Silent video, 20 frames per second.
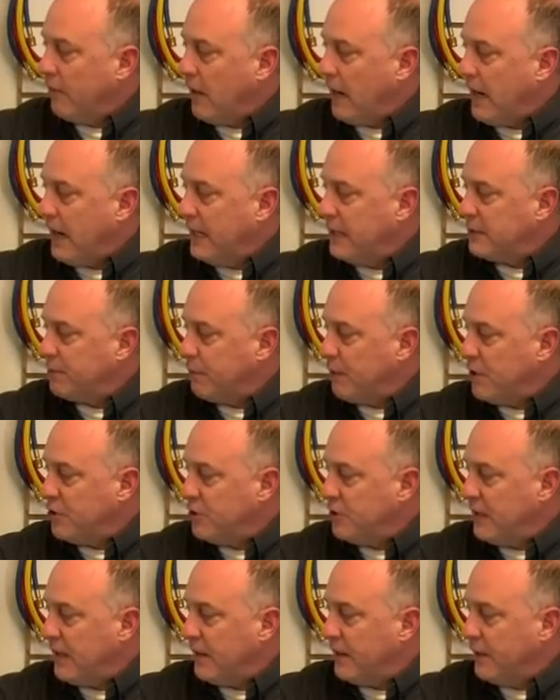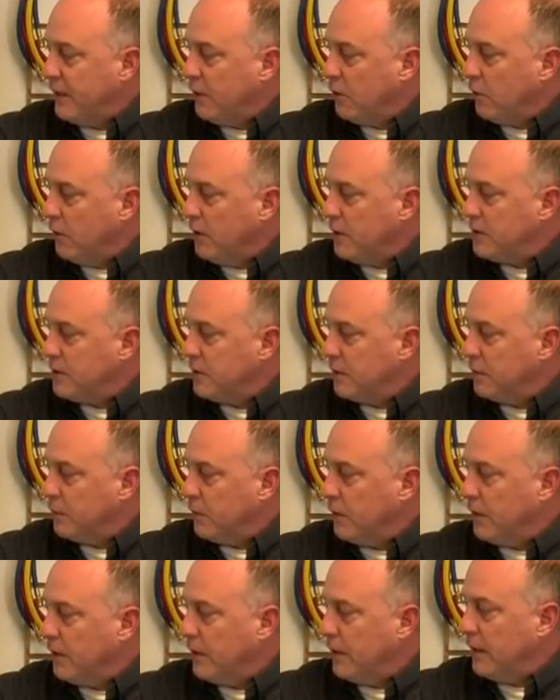our highest pressure down here where, it's the,
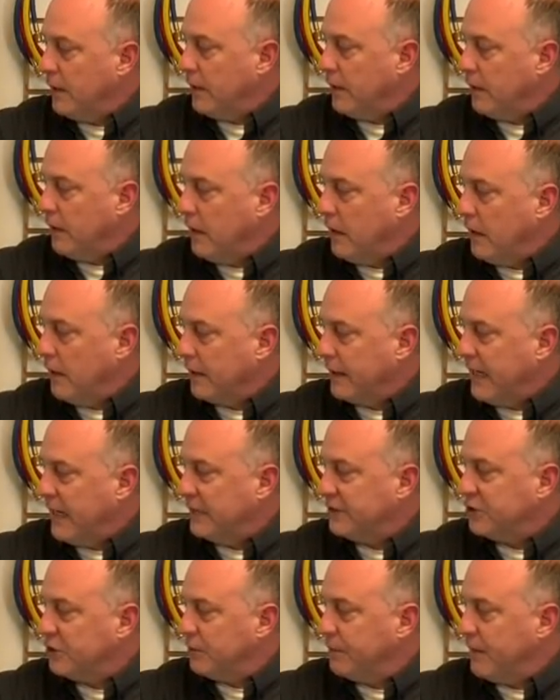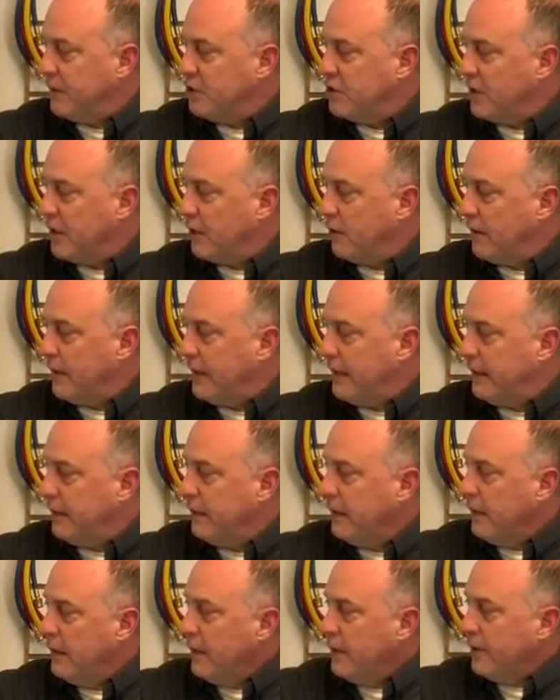where the uh, gases are being generated.
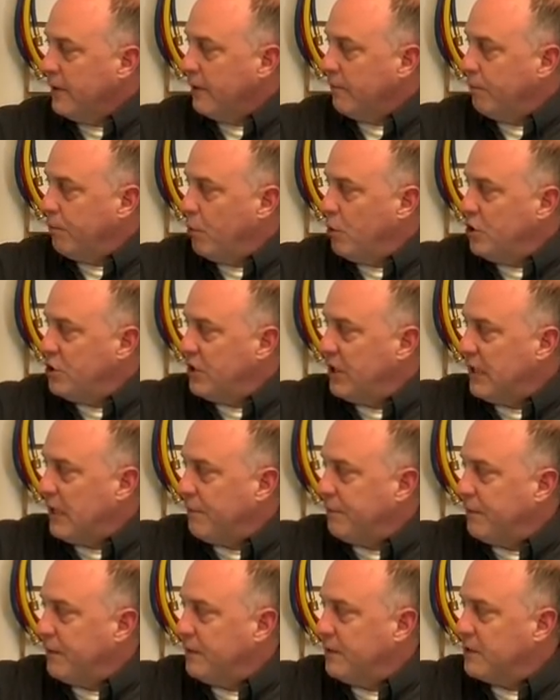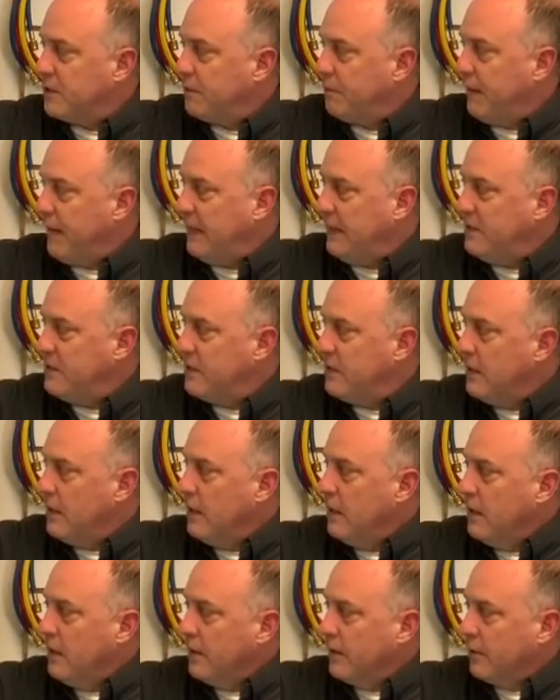They're pushing up into space.
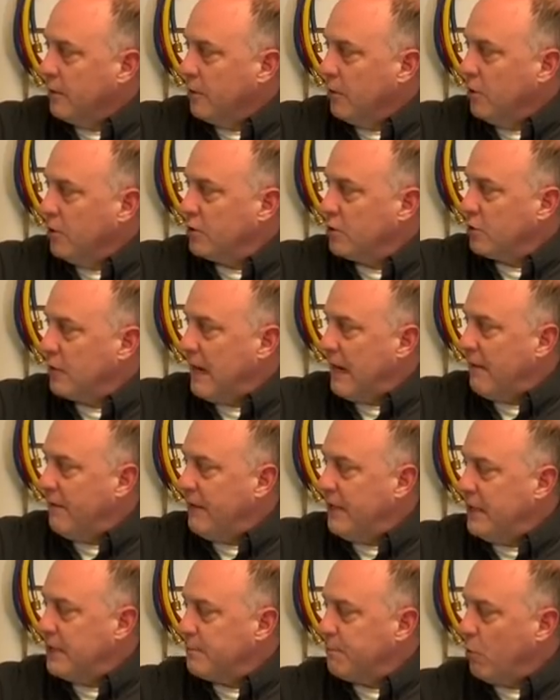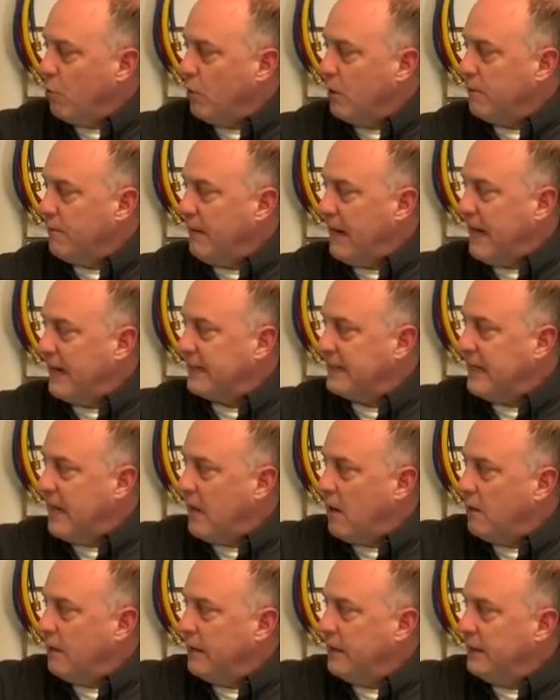The Earth's gravity is pulling back
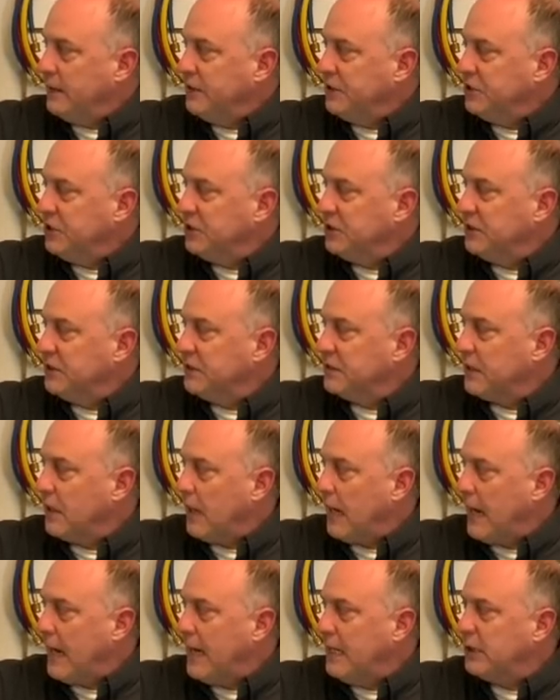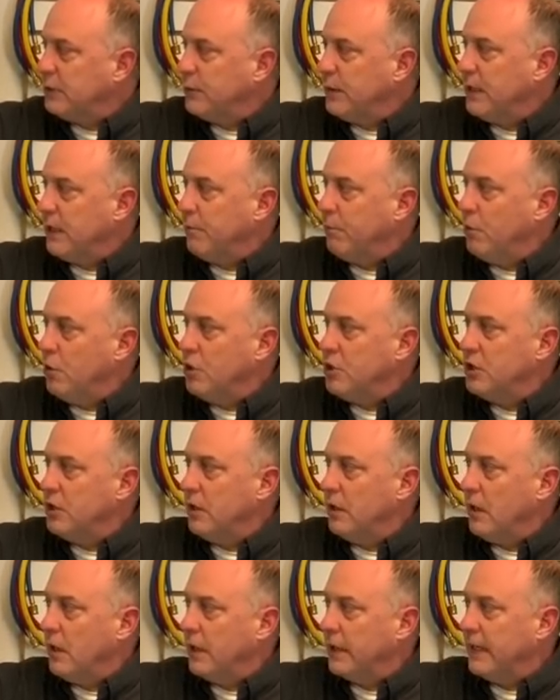down, and it's just as high as we can push
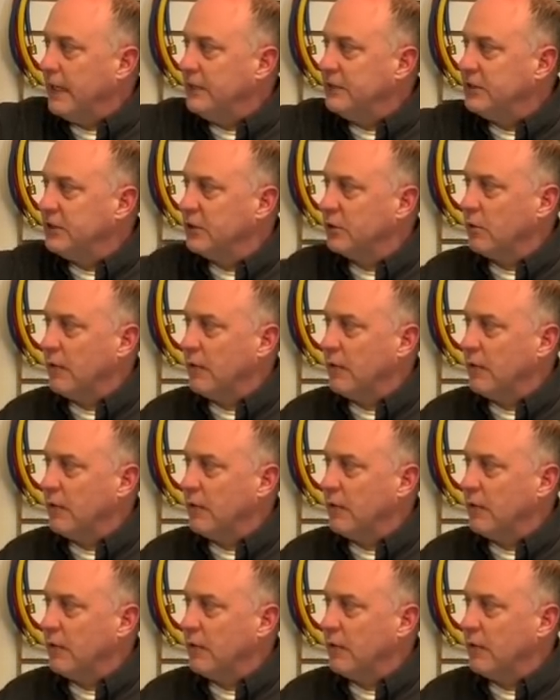against the